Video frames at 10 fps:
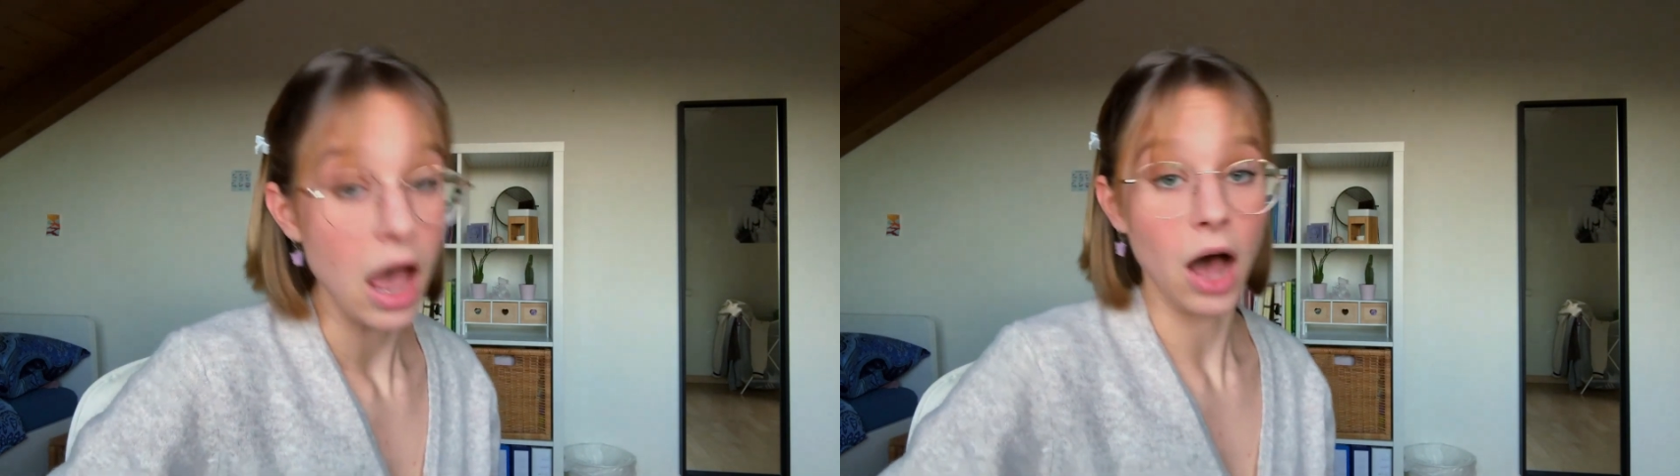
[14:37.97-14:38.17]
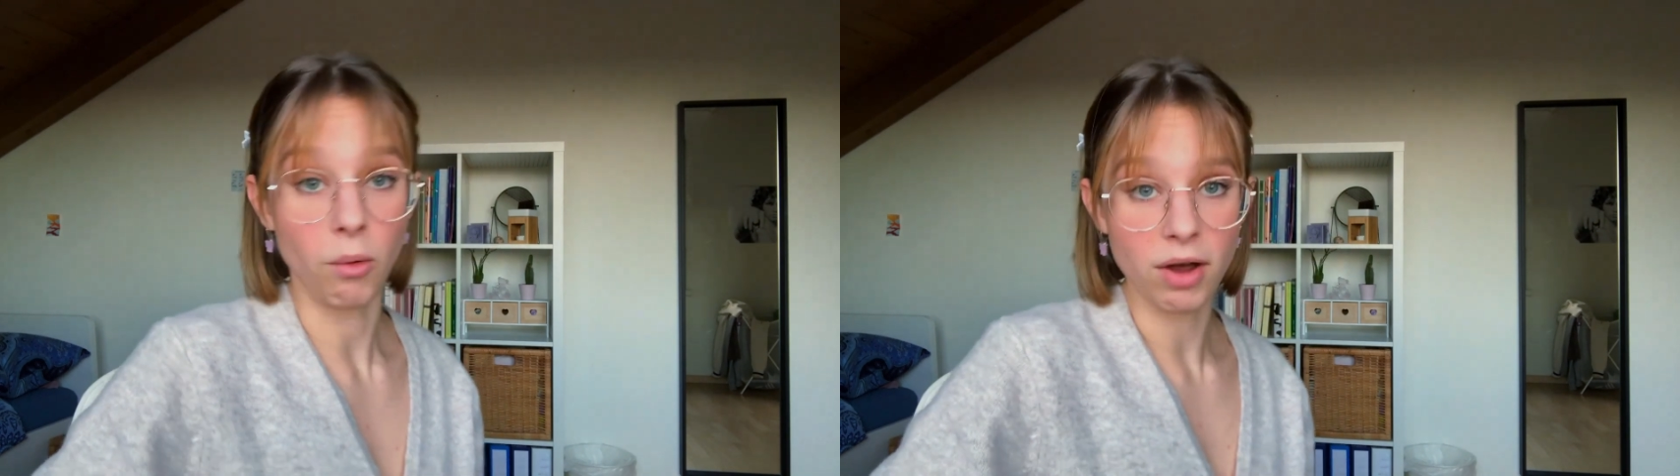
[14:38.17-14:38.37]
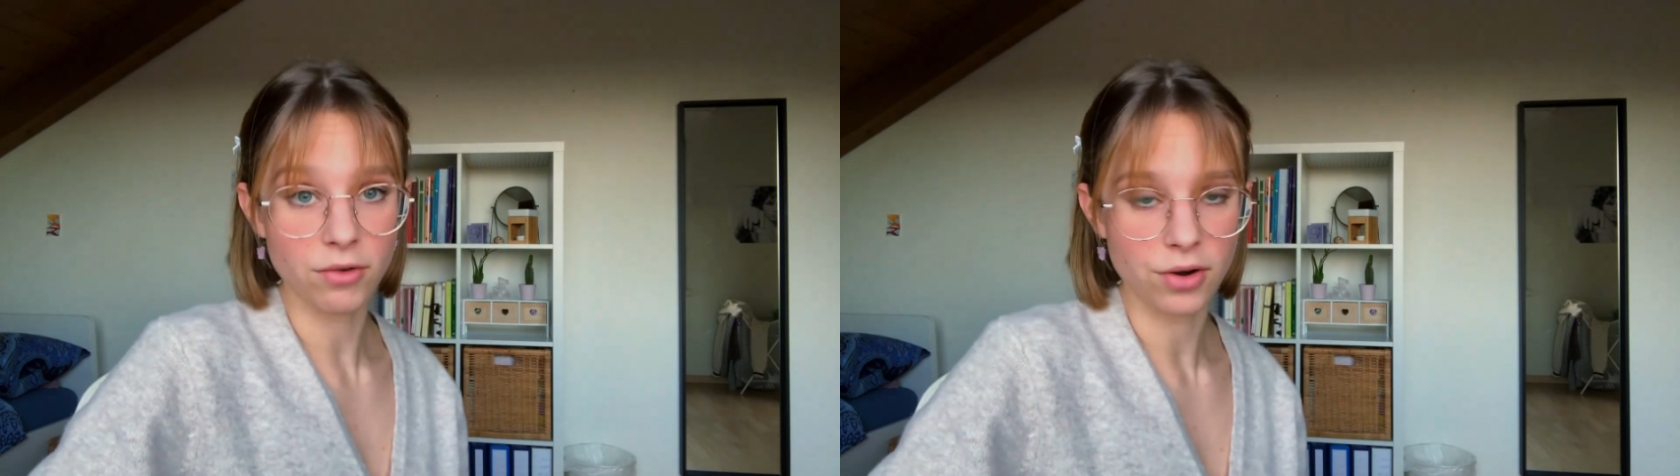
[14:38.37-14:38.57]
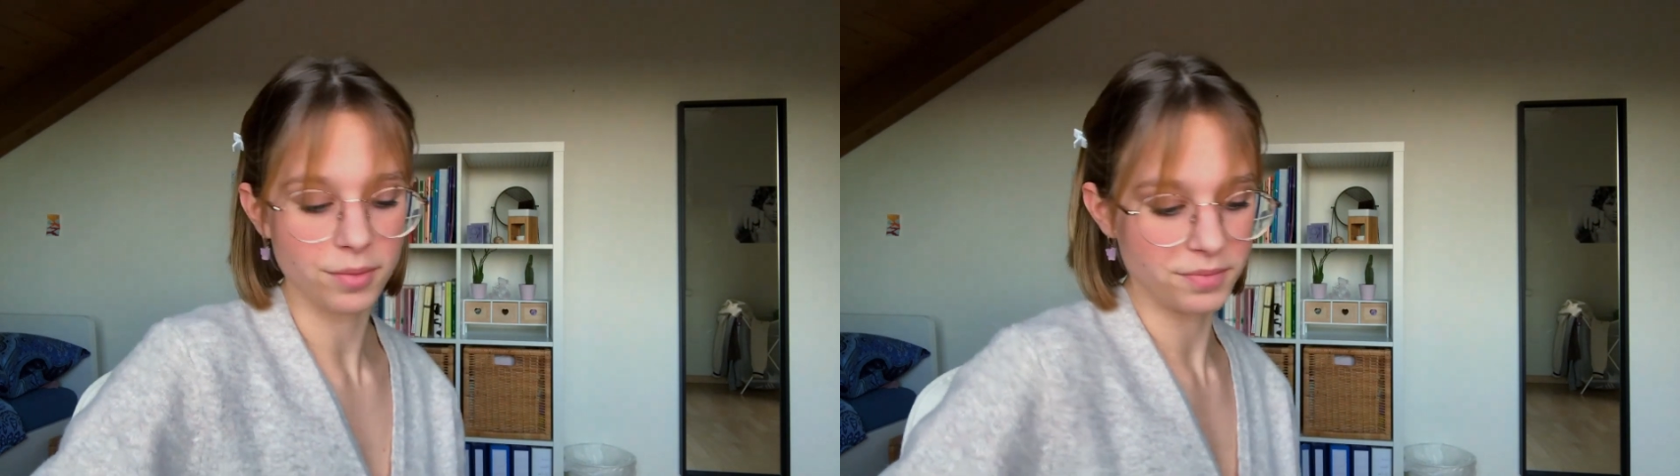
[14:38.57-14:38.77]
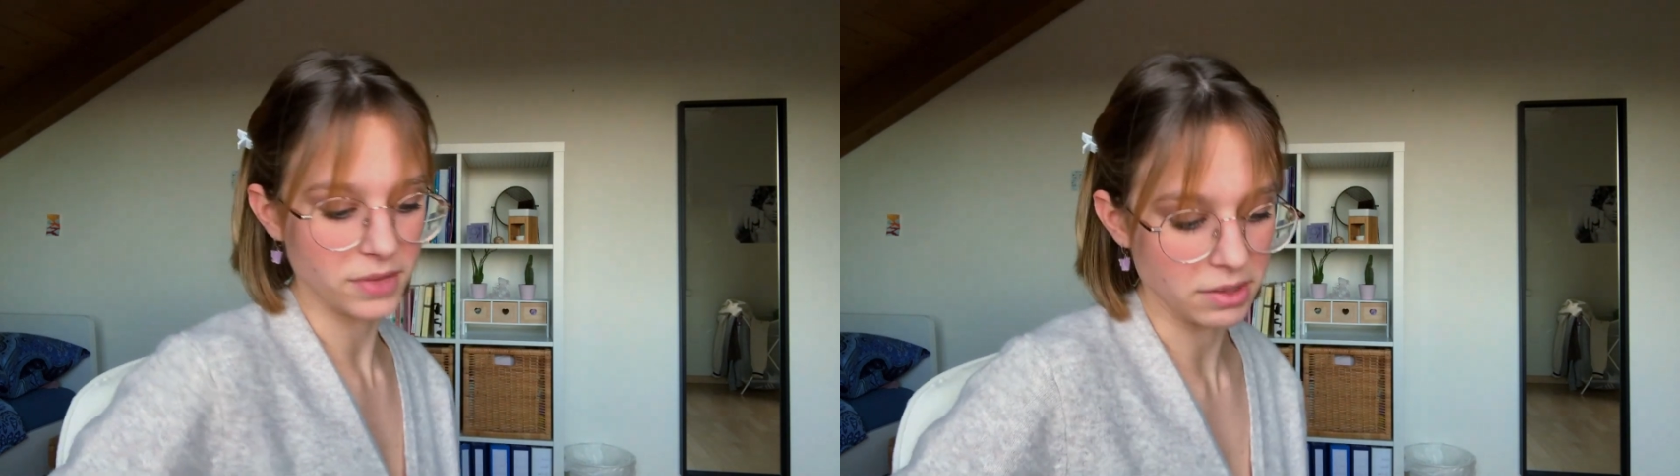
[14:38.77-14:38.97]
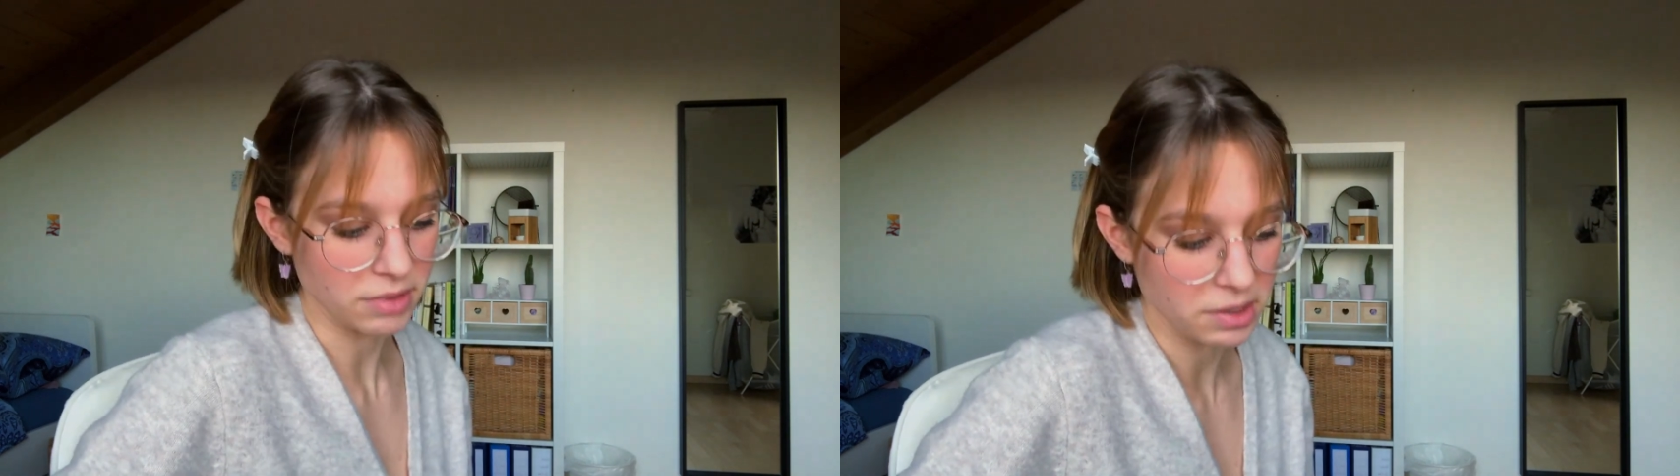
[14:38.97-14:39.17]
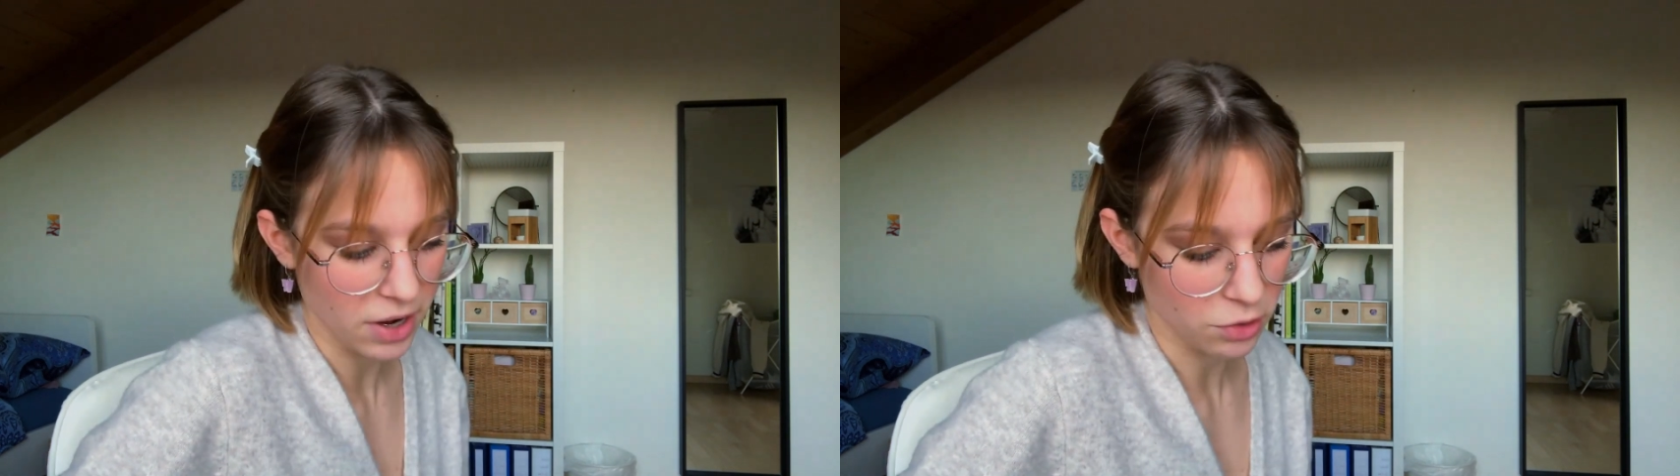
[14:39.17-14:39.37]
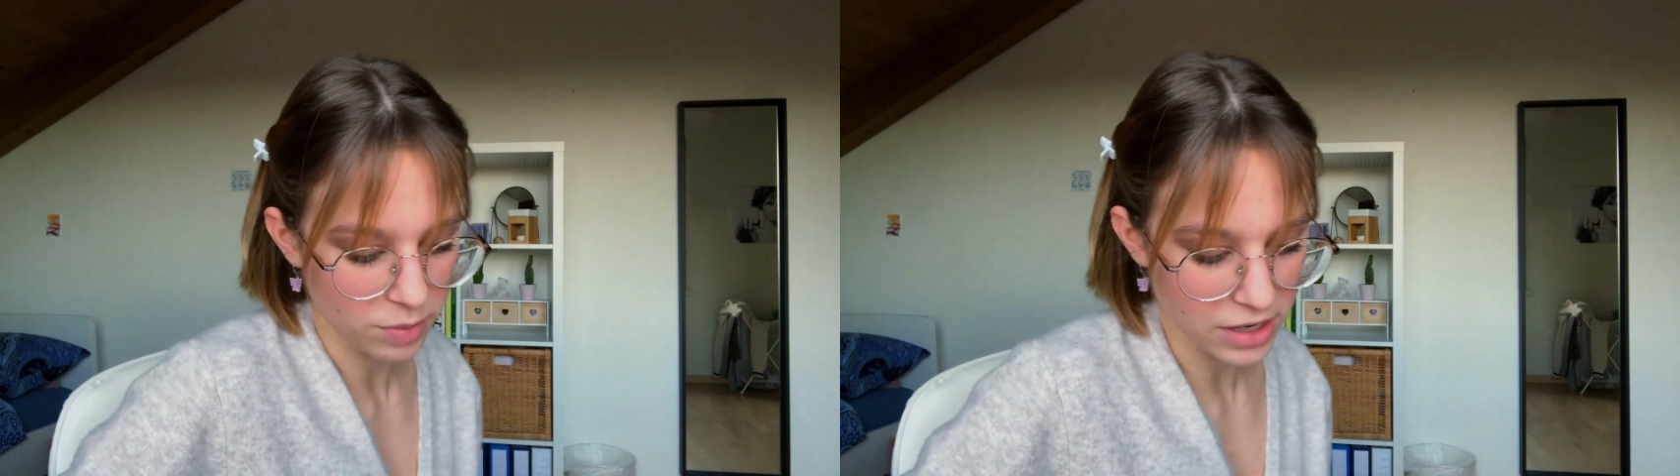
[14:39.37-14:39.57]
However, in
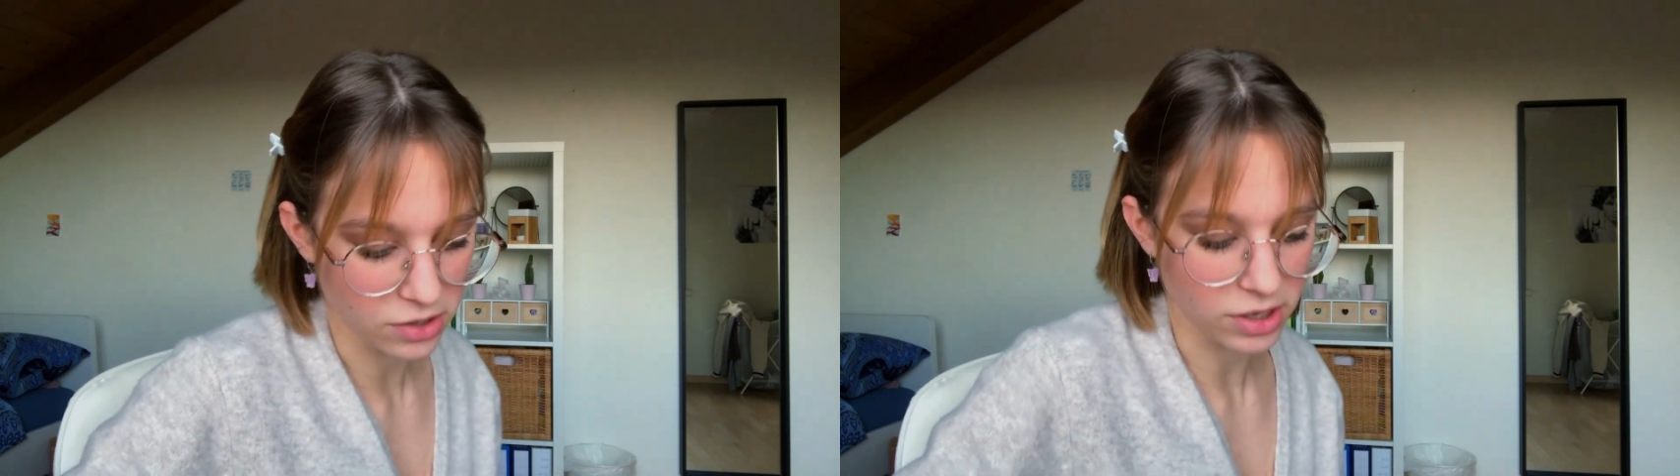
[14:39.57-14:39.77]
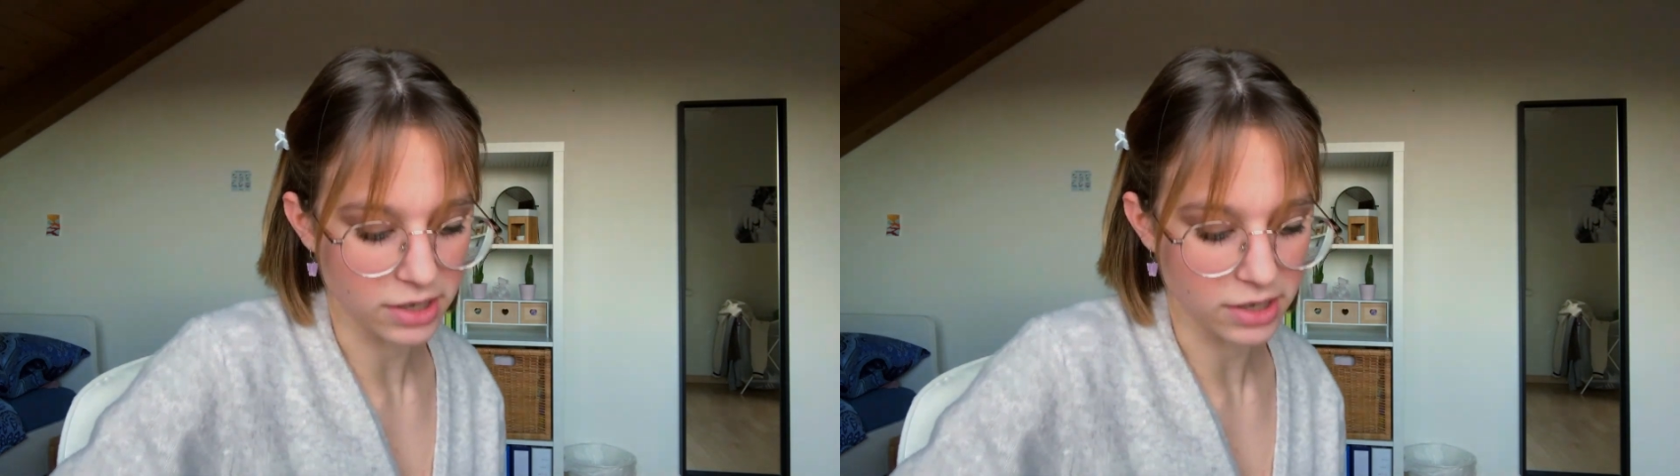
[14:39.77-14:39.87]
my opinion,